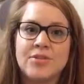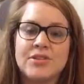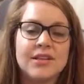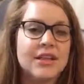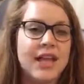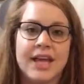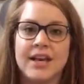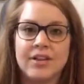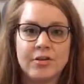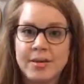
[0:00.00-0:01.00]
just
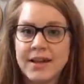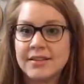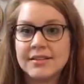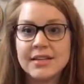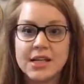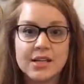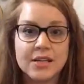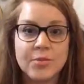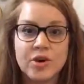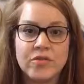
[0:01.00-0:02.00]
laying in their beds,
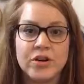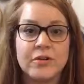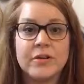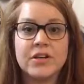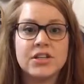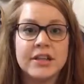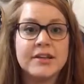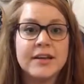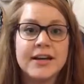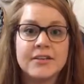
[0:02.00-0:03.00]
telling them over and over to
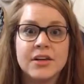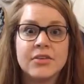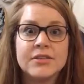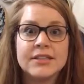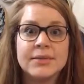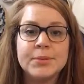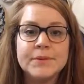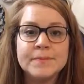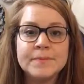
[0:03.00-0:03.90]
shut their eyes and go to sleep.